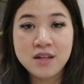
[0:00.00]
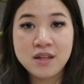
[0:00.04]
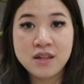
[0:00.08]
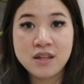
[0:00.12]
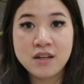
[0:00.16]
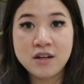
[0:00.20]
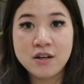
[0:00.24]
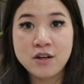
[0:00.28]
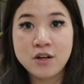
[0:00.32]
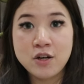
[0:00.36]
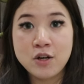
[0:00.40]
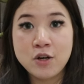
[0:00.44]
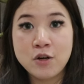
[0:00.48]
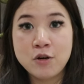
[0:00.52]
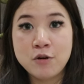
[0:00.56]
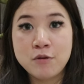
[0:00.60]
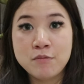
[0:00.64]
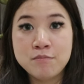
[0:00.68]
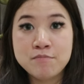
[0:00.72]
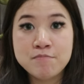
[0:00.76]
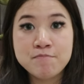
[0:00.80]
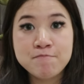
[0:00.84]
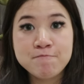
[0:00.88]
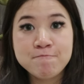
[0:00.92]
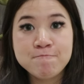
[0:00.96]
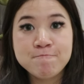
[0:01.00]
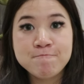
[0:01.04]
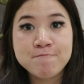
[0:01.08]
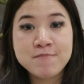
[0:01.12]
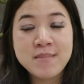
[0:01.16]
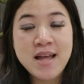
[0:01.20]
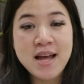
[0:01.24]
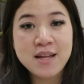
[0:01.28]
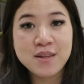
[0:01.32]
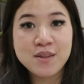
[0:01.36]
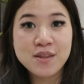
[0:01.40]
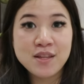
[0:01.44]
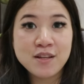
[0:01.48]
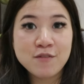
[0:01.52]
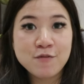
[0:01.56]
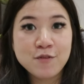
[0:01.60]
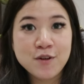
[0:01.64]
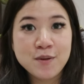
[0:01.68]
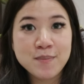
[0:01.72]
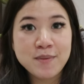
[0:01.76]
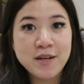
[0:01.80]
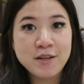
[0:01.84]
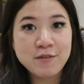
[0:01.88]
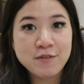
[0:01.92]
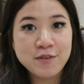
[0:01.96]
So that's it
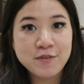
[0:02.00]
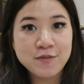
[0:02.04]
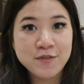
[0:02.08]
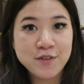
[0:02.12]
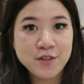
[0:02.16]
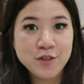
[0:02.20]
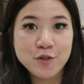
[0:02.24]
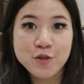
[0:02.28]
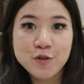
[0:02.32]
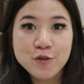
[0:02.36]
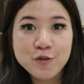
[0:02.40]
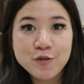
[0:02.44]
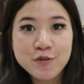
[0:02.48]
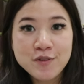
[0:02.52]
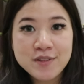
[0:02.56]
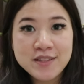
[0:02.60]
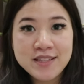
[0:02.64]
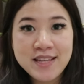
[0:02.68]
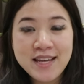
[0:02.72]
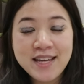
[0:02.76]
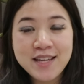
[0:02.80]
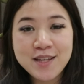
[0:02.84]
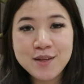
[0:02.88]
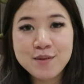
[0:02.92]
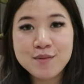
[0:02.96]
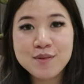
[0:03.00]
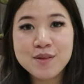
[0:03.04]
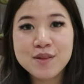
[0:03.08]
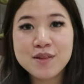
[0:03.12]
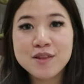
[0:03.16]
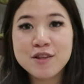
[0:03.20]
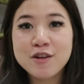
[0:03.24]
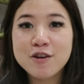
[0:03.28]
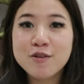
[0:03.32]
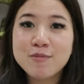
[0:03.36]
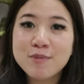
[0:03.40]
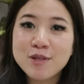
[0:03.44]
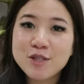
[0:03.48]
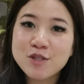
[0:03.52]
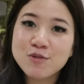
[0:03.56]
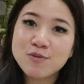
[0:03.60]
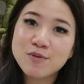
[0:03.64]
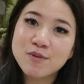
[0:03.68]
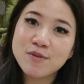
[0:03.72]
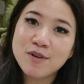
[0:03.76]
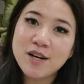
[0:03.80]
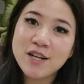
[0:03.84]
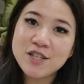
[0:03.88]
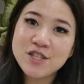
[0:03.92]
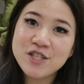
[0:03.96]
for my review. Thank you so much
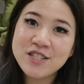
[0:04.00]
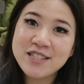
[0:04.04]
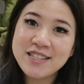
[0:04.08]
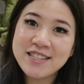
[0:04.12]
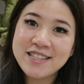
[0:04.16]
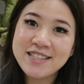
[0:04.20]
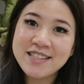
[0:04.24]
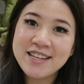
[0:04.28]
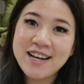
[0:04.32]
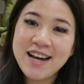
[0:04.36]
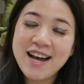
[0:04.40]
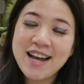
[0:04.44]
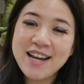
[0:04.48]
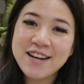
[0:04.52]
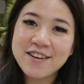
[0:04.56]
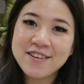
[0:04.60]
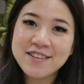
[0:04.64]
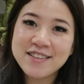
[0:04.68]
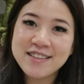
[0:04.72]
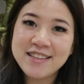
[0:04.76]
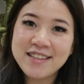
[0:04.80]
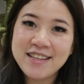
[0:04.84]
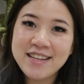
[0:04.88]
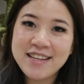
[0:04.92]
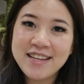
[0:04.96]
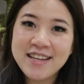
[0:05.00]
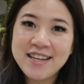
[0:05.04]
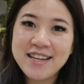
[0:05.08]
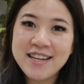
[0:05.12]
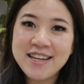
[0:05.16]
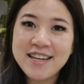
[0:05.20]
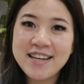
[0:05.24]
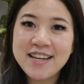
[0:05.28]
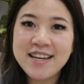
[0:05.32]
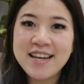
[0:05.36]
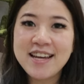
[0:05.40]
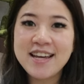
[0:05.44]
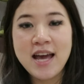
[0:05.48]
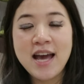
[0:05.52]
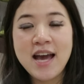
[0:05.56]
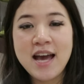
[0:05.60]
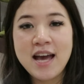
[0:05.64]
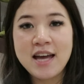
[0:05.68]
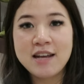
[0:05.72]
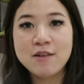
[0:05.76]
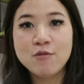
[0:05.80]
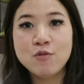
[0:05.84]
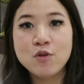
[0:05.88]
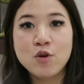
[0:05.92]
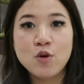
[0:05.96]
for watching the entire thing.
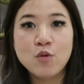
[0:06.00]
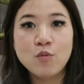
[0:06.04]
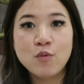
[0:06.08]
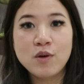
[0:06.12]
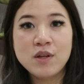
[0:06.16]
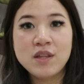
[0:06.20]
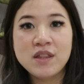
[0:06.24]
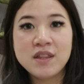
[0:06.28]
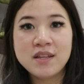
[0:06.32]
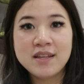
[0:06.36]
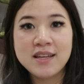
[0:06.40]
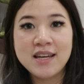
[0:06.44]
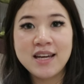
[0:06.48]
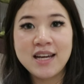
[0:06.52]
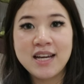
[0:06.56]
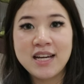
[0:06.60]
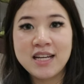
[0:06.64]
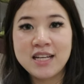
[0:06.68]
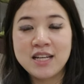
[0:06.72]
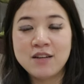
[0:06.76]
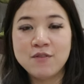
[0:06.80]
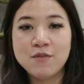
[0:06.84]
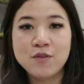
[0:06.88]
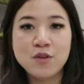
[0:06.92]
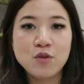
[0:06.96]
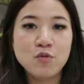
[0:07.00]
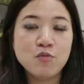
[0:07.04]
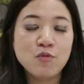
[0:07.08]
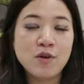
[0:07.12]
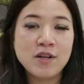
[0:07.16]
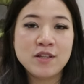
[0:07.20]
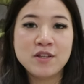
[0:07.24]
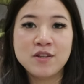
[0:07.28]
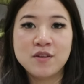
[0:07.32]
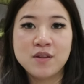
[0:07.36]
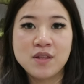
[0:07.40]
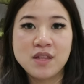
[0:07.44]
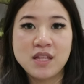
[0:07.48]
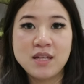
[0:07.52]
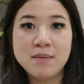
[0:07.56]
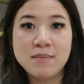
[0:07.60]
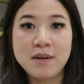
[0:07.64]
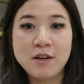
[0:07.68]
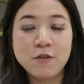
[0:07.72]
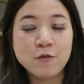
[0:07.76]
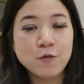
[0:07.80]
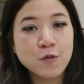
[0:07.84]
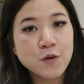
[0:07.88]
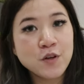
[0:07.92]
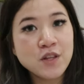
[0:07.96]
And once again, if you want to see
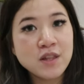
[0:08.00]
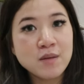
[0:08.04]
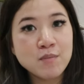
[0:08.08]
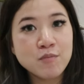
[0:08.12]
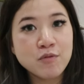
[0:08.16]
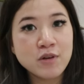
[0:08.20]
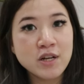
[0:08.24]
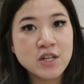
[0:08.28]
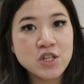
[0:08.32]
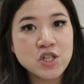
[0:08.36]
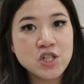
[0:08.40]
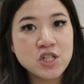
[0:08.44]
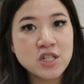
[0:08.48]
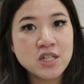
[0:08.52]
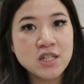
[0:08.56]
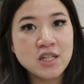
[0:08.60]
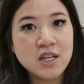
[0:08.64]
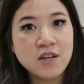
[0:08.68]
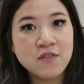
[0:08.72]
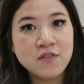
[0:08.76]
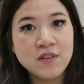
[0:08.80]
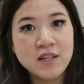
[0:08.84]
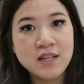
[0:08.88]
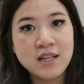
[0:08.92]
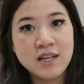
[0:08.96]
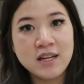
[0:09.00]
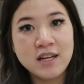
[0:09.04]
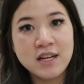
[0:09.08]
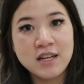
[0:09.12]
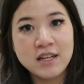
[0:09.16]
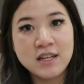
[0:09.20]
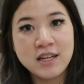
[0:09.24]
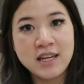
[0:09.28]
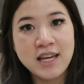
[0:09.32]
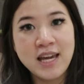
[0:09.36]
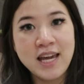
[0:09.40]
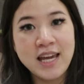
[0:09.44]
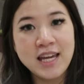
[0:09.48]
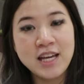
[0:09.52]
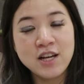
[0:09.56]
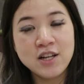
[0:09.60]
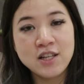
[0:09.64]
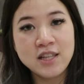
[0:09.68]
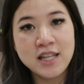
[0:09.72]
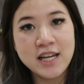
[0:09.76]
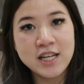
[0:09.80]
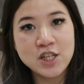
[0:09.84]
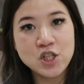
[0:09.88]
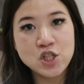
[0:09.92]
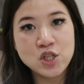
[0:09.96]
my first impression of the K
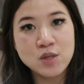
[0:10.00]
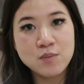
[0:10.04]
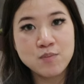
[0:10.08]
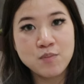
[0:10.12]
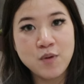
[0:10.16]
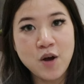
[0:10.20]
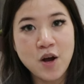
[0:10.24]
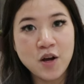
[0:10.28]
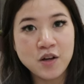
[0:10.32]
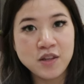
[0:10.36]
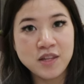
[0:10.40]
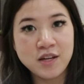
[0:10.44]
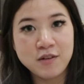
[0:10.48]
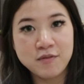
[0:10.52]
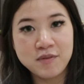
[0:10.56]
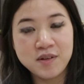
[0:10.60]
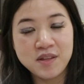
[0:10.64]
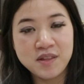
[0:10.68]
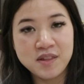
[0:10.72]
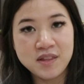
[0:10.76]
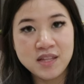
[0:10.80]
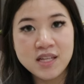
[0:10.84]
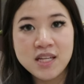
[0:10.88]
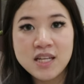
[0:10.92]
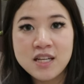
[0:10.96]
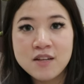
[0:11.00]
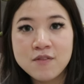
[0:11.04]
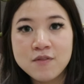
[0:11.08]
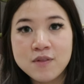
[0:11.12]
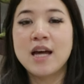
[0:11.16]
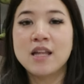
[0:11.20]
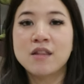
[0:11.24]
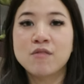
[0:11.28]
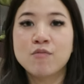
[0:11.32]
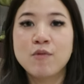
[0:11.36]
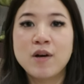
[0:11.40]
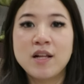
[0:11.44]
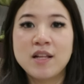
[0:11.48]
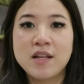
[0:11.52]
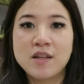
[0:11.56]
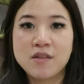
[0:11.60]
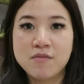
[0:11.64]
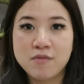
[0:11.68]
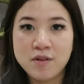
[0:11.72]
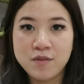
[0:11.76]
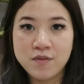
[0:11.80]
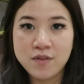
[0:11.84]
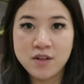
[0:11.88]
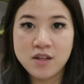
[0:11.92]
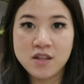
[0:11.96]
collection box I received, as well as
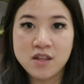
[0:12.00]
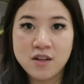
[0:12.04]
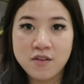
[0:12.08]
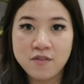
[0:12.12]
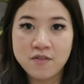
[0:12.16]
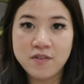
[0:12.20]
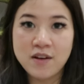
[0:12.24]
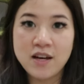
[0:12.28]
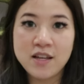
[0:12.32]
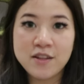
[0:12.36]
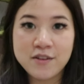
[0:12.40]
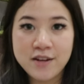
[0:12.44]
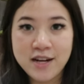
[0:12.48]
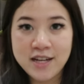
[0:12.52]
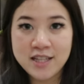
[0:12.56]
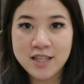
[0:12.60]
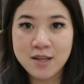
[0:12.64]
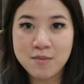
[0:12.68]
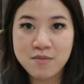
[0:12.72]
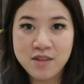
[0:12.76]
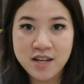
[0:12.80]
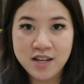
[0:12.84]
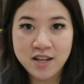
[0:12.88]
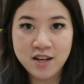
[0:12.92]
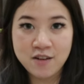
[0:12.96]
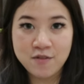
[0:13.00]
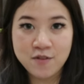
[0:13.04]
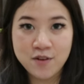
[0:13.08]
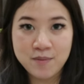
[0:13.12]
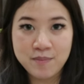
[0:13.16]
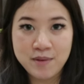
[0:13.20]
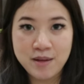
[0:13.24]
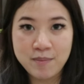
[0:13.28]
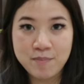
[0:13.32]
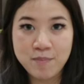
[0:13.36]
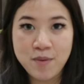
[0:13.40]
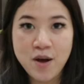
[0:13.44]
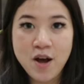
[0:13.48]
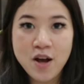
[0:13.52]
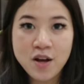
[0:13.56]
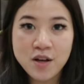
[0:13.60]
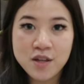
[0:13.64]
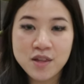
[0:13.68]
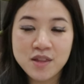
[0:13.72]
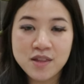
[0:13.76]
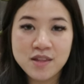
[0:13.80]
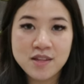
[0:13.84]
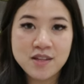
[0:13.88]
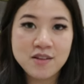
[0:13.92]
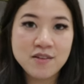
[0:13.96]
reviews of other items I got from the box,
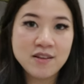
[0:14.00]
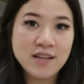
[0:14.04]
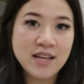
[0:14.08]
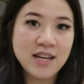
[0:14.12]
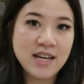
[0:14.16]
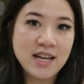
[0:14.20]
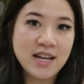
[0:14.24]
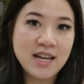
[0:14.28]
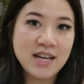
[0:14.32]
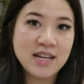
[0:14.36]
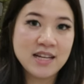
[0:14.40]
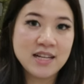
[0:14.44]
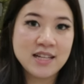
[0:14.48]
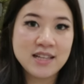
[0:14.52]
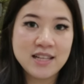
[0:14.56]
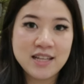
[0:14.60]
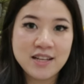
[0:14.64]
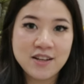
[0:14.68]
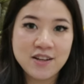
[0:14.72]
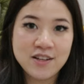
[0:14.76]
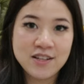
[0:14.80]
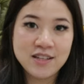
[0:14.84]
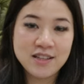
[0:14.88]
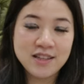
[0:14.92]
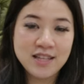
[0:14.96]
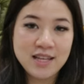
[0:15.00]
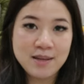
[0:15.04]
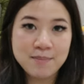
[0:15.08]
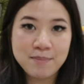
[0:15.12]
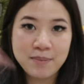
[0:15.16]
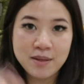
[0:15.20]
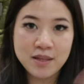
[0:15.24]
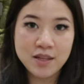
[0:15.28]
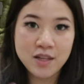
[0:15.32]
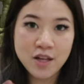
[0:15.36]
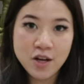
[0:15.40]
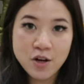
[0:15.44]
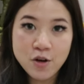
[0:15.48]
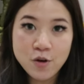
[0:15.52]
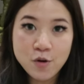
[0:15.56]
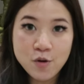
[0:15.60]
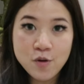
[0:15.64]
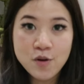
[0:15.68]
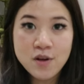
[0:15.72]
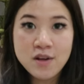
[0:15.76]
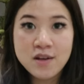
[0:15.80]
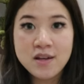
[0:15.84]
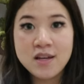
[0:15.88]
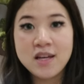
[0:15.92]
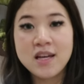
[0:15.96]
you can click on the link below.